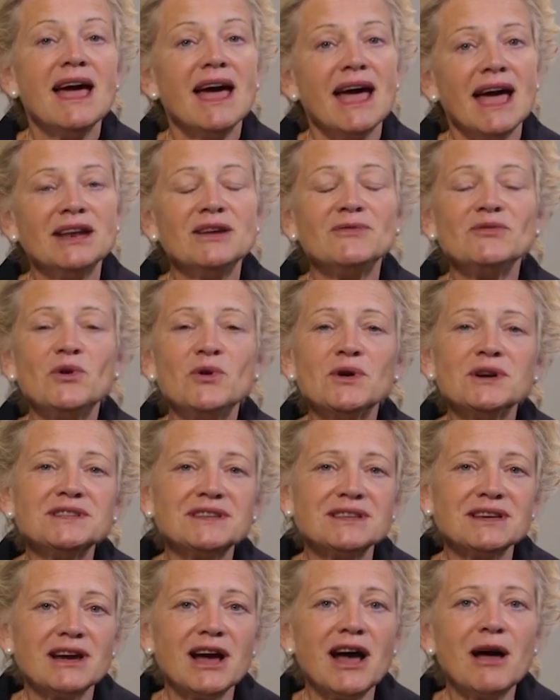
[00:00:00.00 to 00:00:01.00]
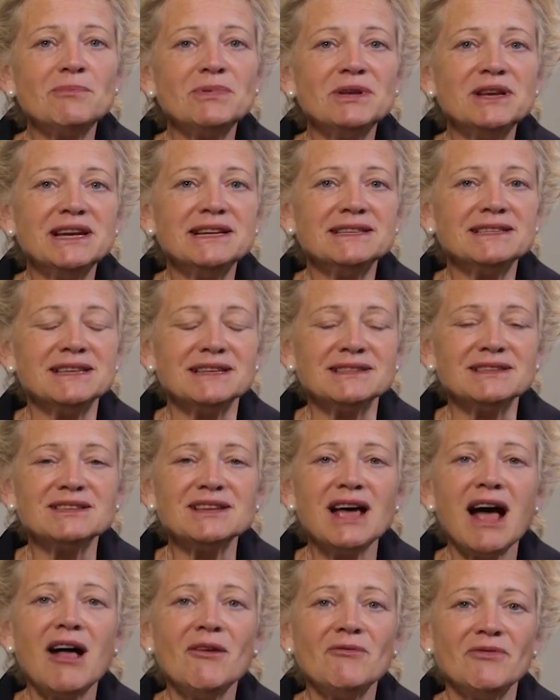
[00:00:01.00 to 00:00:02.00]
And of course, the companies that
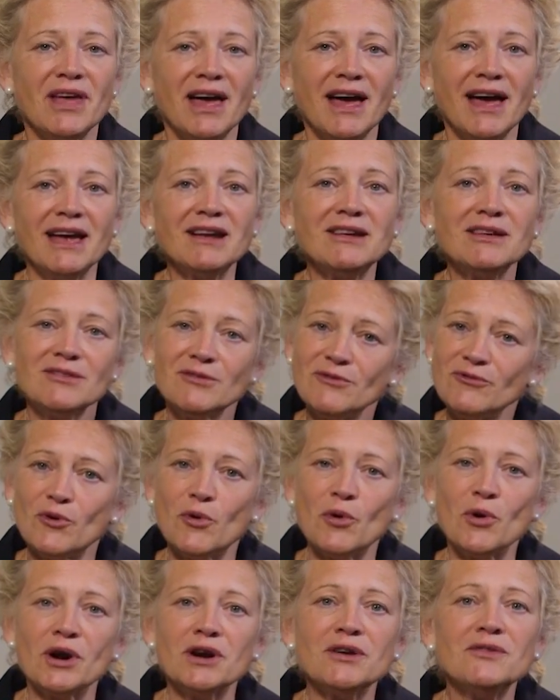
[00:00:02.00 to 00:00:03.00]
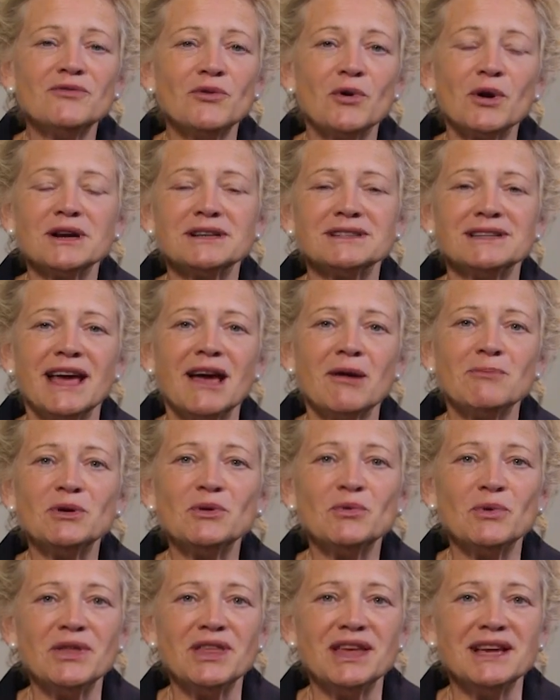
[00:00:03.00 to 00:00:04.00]
solved that, Ford, for
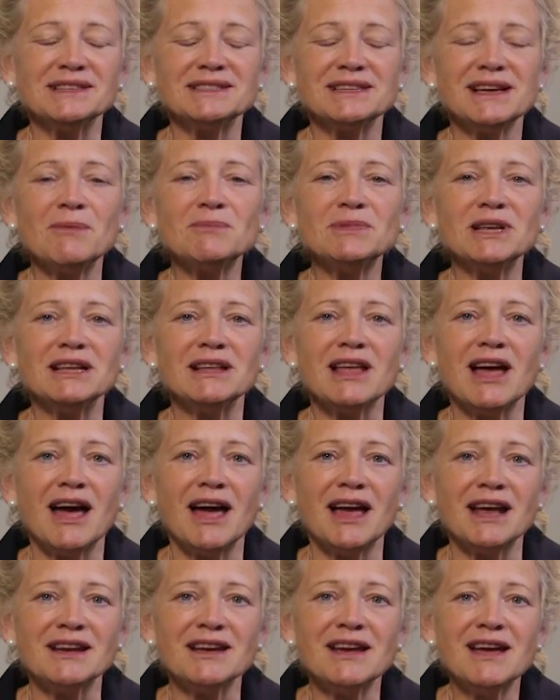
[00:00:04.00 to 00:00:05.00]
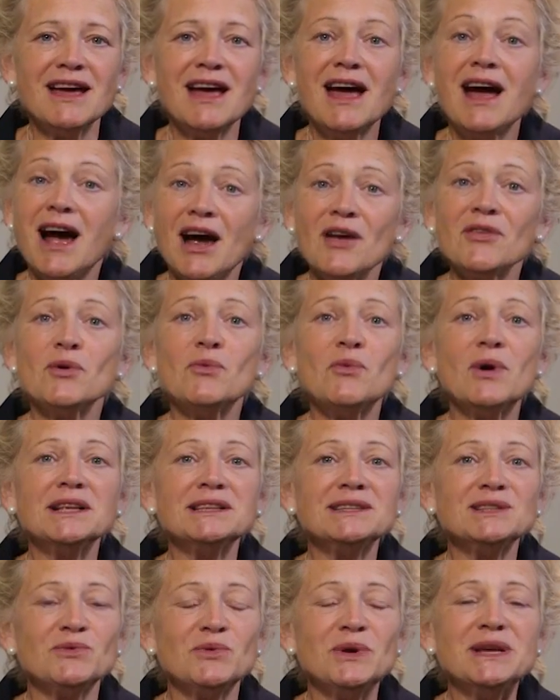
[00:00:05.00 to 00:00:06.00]
example, with the assembly line, are the
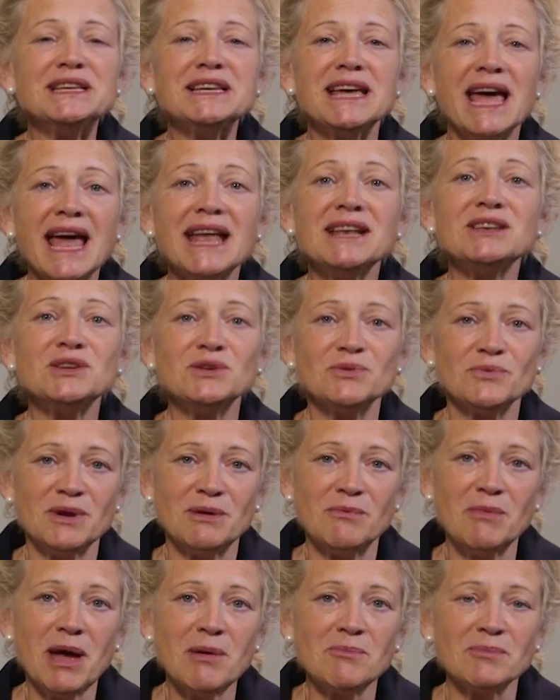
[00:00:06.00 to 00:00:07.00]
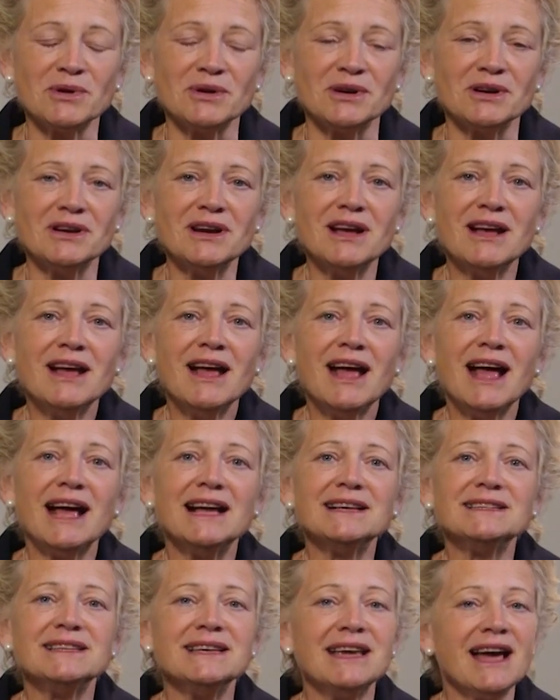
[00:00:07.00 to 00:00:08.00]
ones that we tend to remember
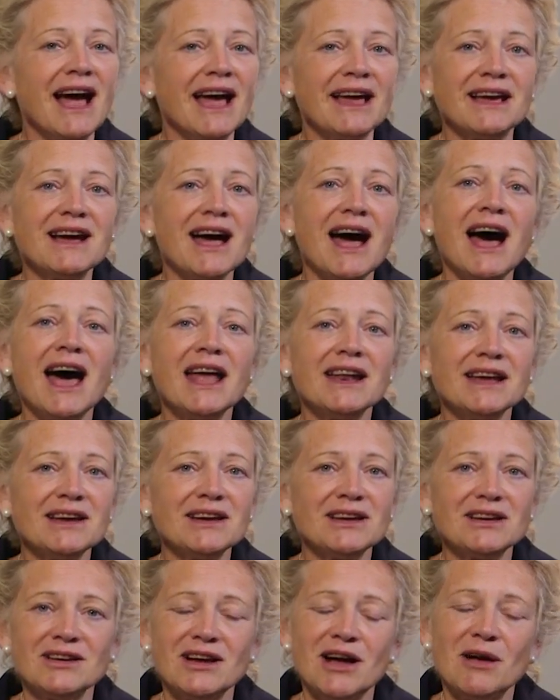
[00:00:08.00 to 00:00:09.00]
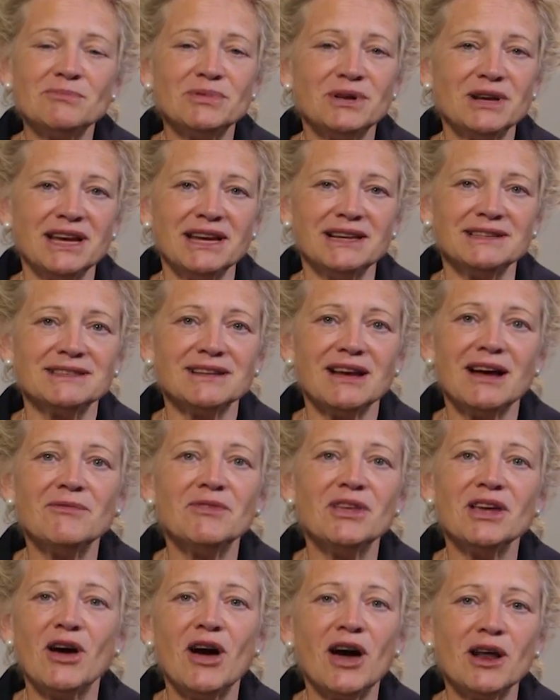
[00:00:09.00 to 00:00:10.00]
as the iconic companies of
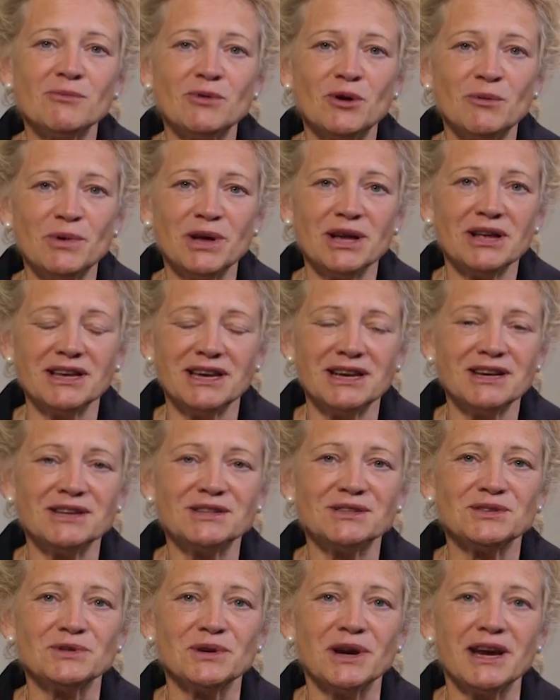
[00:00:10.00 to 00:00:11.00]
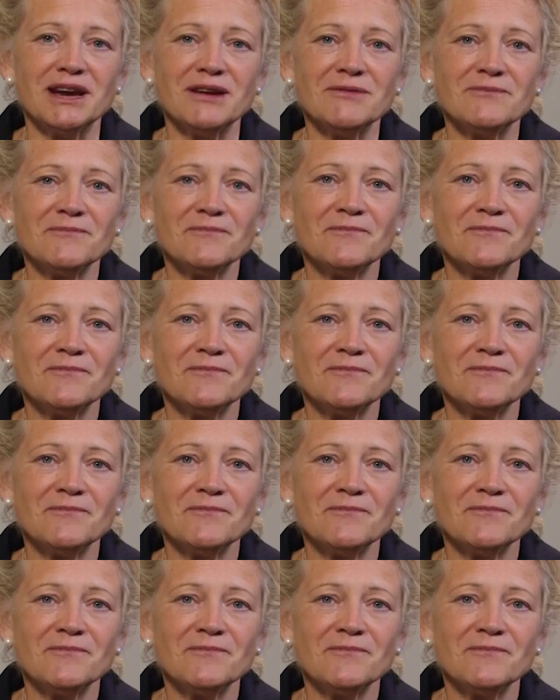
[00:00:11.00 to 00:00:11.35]
the automobile industry.